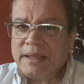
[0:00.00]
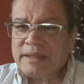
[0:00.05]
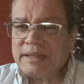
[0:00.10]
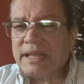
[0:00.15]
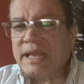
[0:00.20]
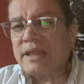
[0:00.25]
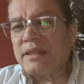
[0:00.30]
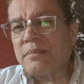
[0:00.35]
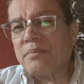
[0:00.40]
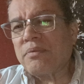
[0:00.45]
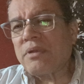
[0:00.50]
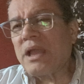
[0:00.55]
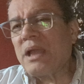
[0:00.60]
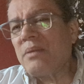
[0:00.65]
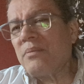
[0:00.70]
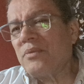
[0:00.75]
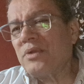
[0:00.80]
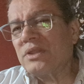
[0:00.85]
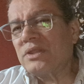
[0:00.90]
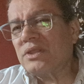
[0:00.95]
Now the
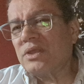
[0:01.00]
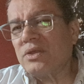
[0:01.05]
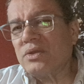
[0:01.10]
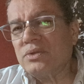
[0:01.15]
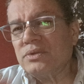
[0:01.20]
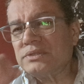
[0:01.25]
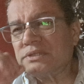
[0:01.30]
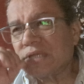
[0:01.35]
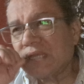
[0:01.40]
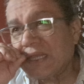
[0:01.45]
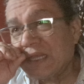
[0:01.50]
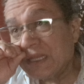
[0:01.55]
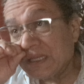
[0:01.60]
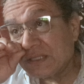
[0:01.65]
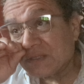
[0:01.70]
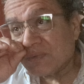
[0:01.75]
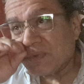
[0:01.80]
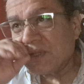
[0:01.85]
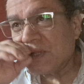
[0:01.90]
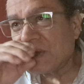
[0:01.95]
problem with those
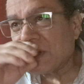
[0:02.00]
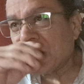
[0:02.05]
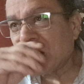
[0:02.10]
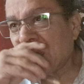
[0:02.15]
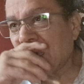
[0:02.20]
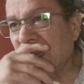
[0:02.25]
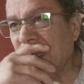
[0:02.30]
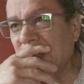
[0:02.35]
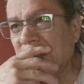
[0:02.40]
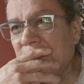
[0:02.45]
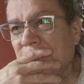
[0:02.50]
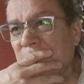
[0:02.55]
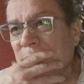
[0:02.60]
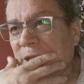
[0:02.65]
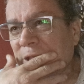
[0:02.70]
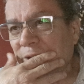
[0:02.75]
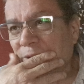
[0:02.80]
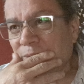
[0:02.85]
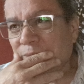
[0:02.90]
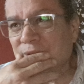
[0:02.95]
is when you're cutting
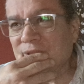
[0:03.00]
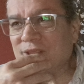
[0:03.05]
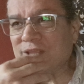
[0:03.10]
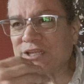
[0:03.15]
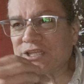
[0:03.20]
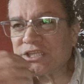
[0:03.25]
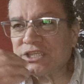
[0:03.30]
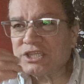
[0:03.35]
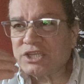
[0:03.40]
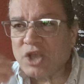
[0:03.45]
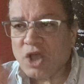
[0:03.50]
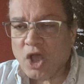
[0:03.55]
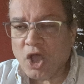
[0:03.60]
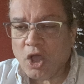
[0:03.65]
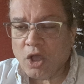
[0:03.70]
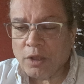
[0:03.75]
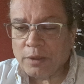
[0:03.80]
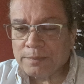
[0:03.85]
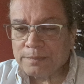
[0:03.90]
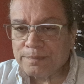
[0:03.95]
metal with a
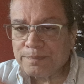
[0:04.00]
saw,